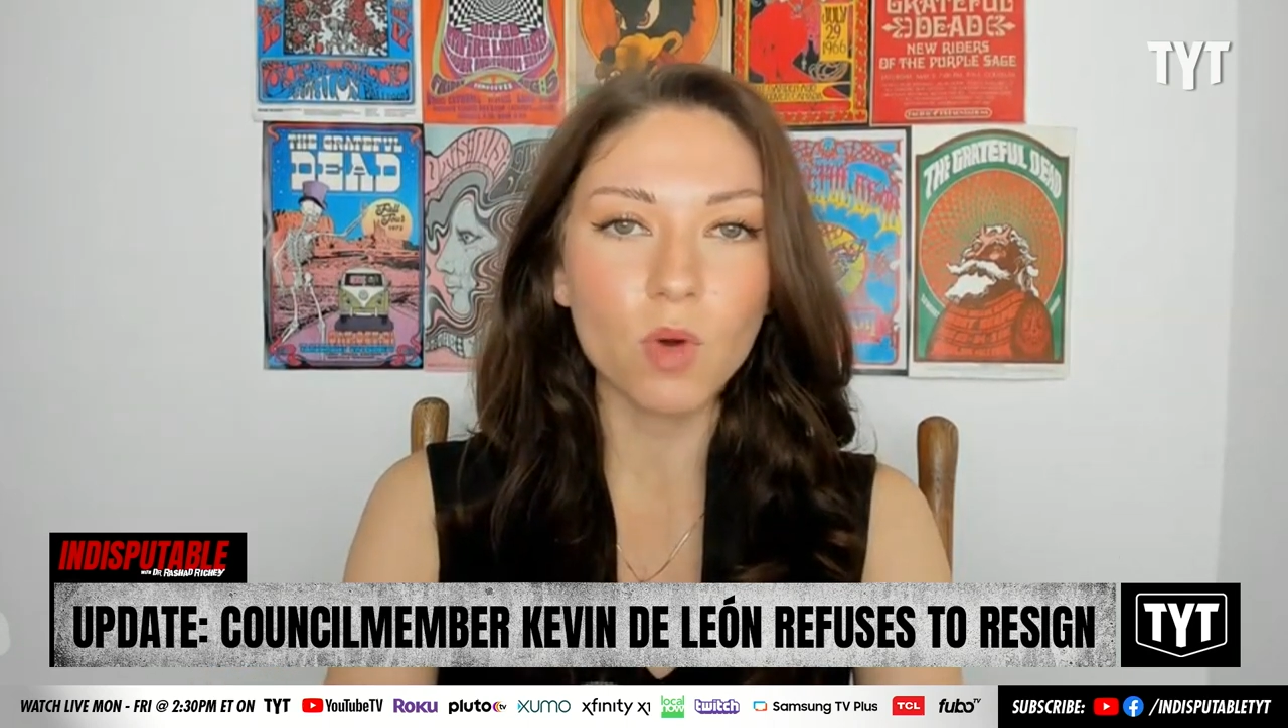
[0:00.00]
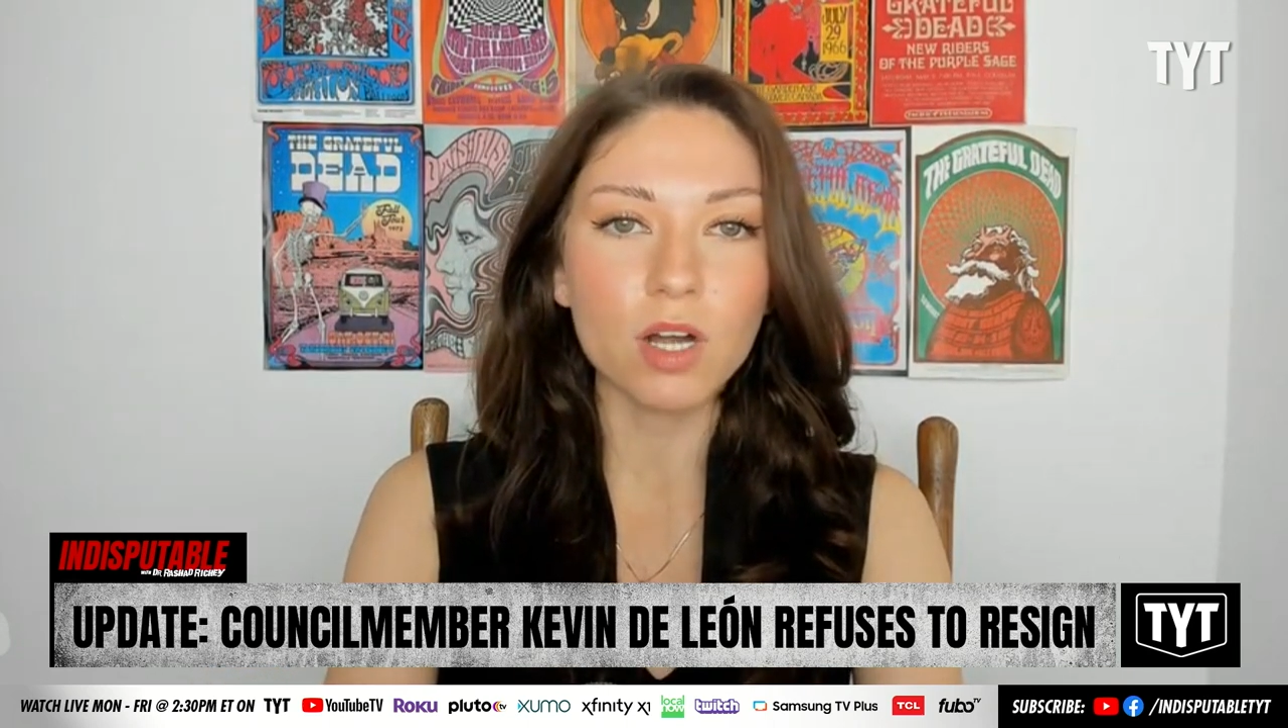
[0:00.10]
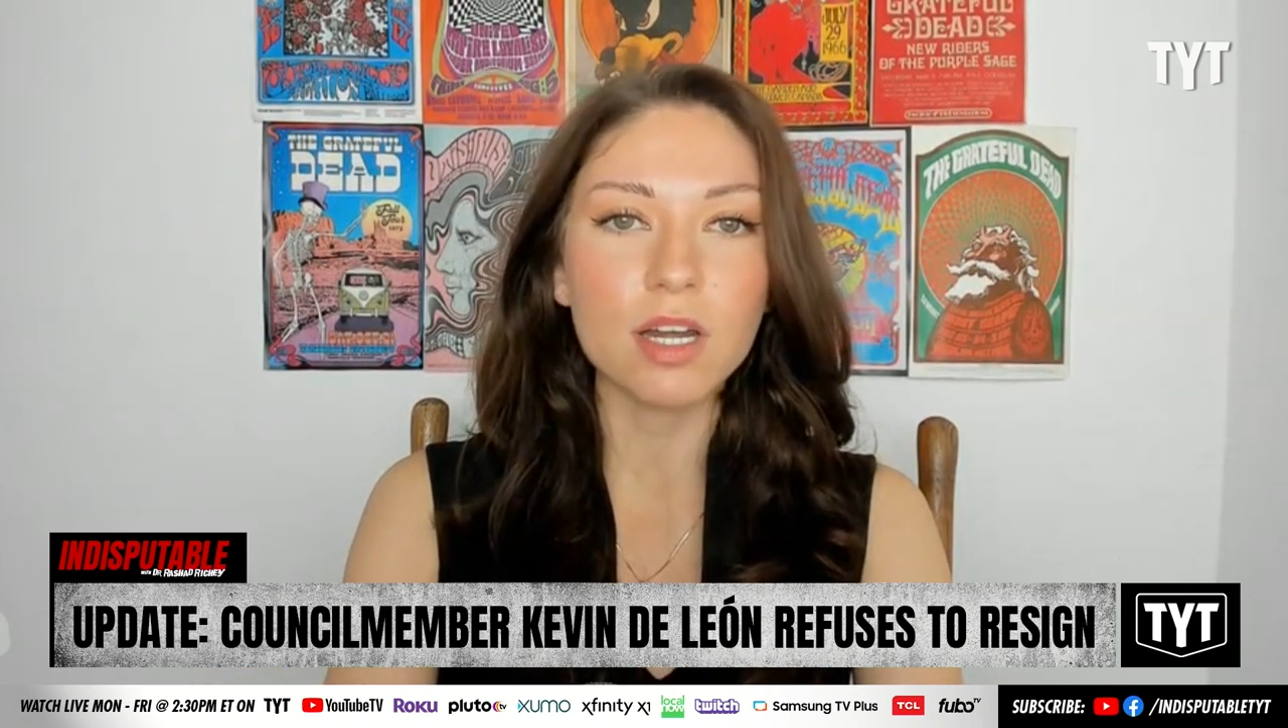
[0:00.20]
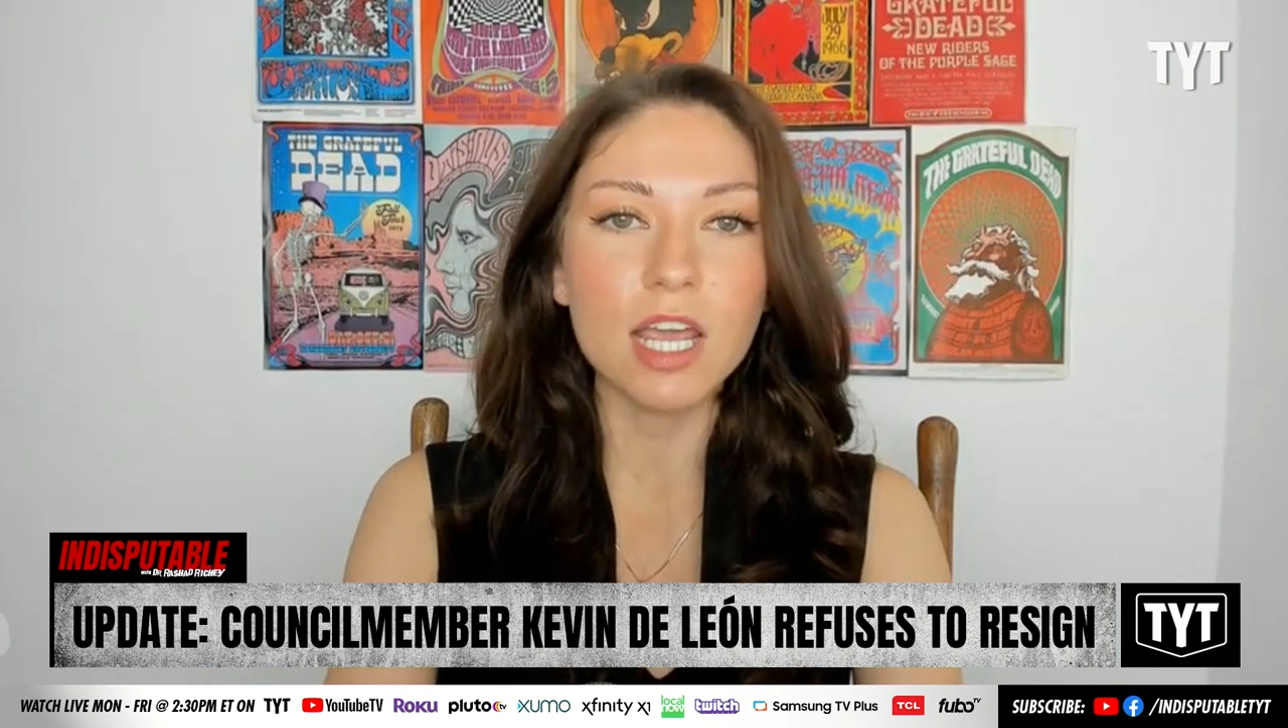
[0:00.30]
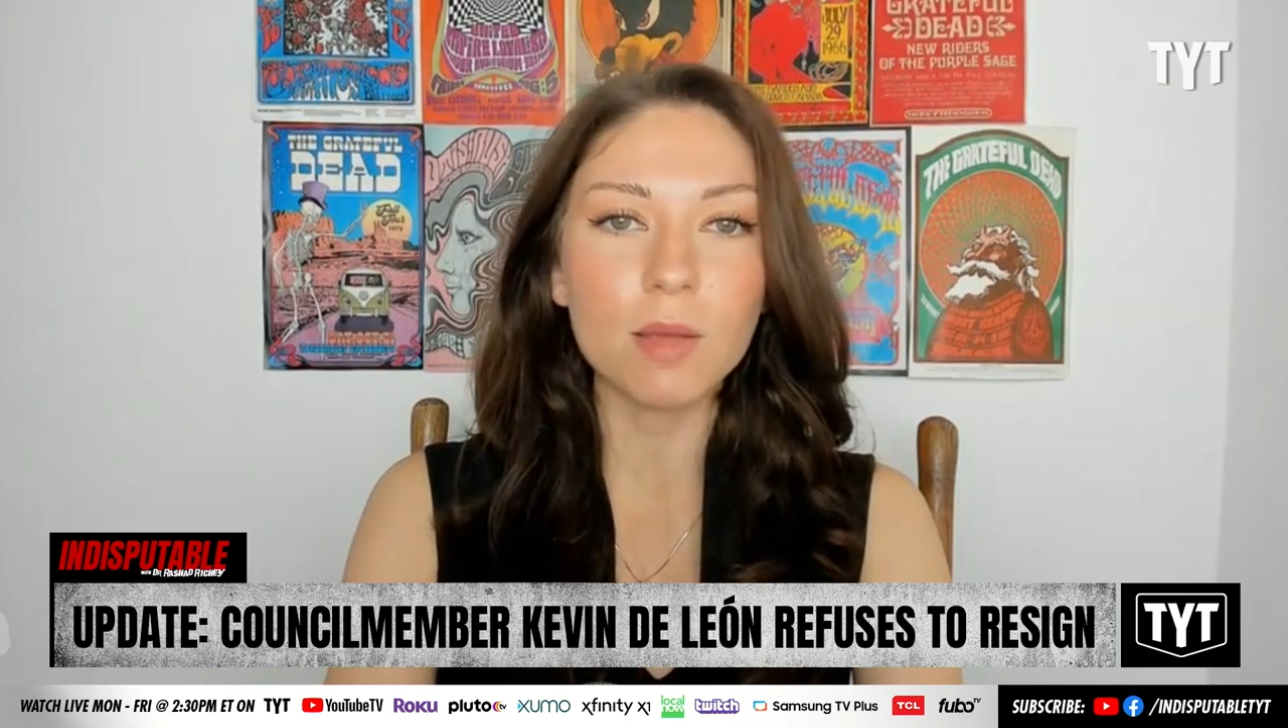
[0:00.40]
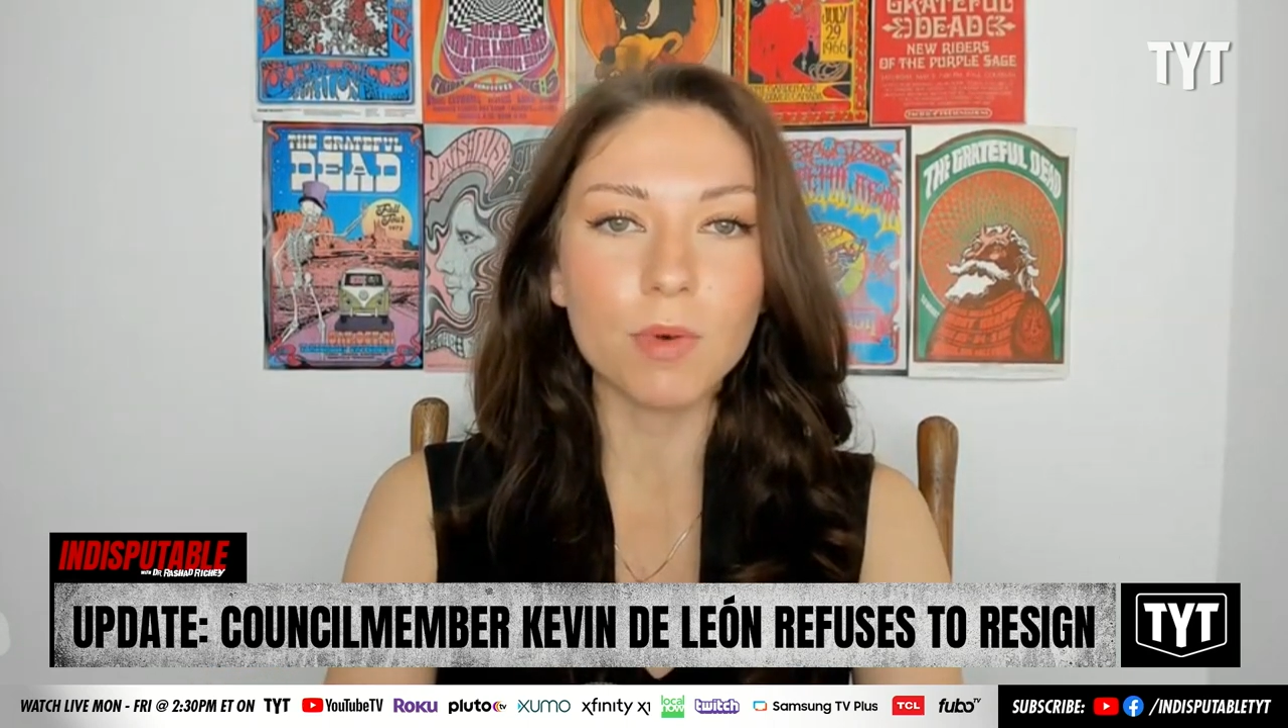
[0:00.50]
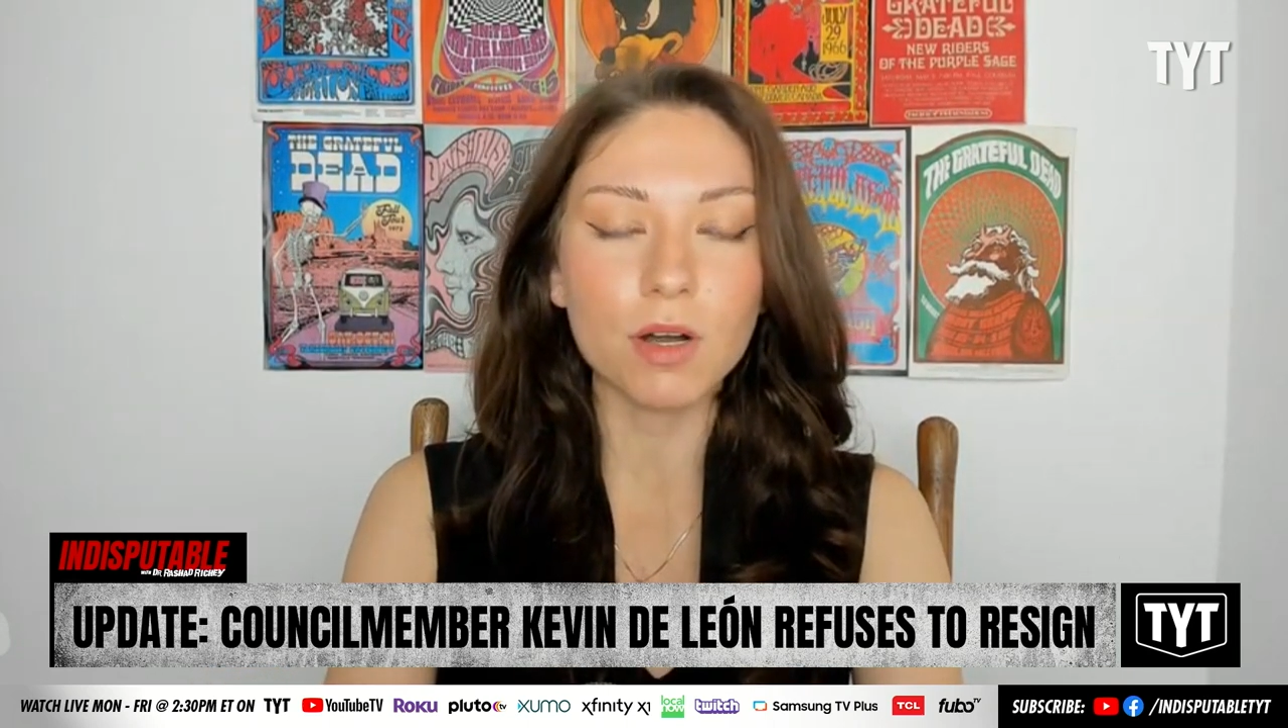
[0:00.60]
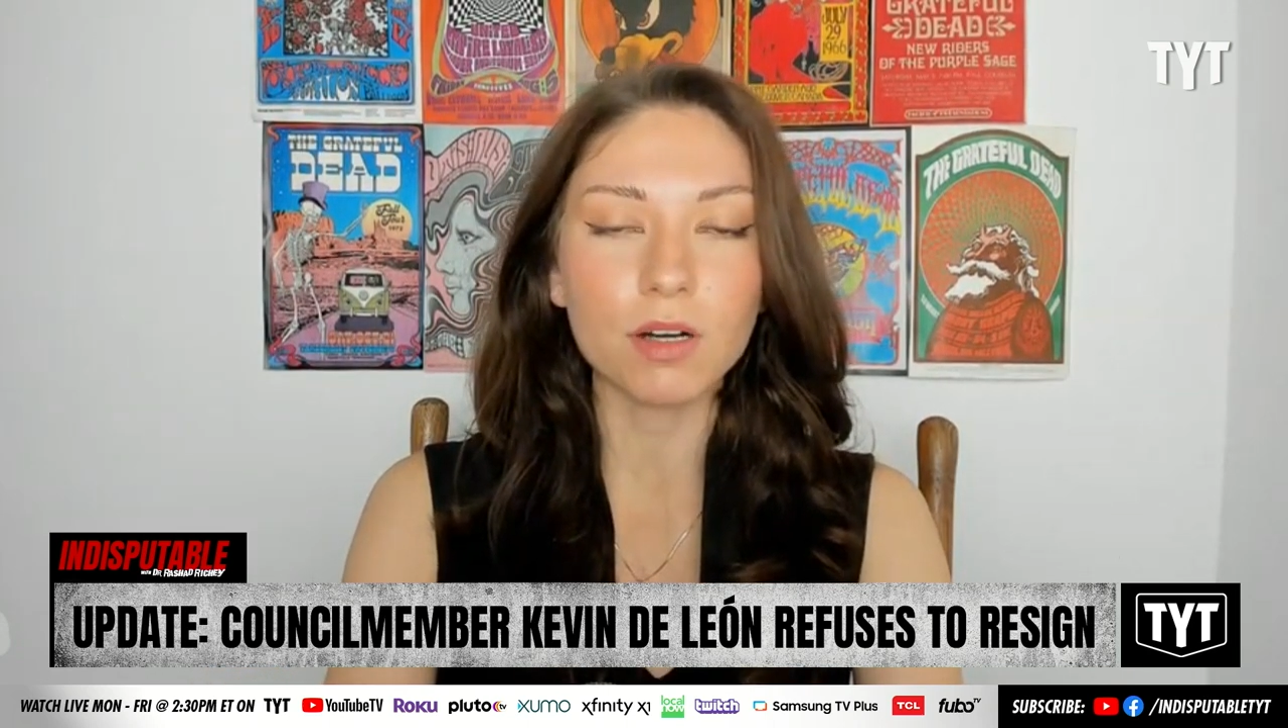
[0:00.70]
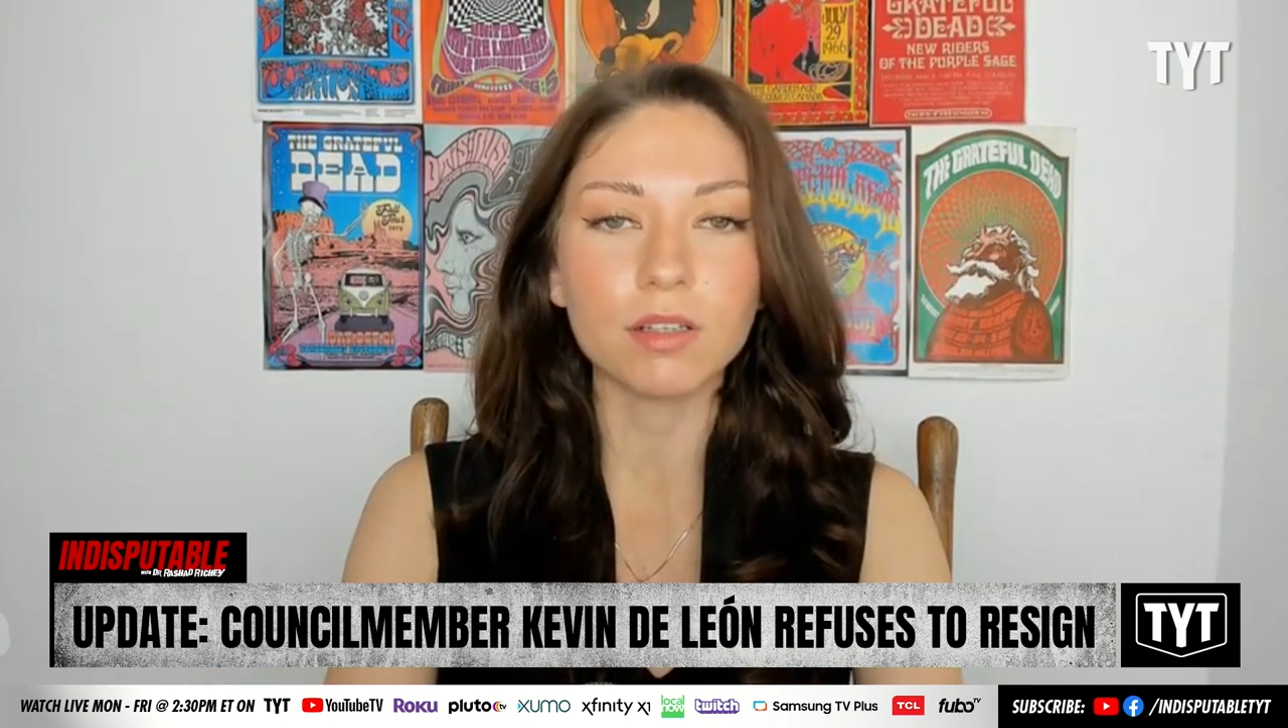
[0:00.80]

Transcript: where a neighbor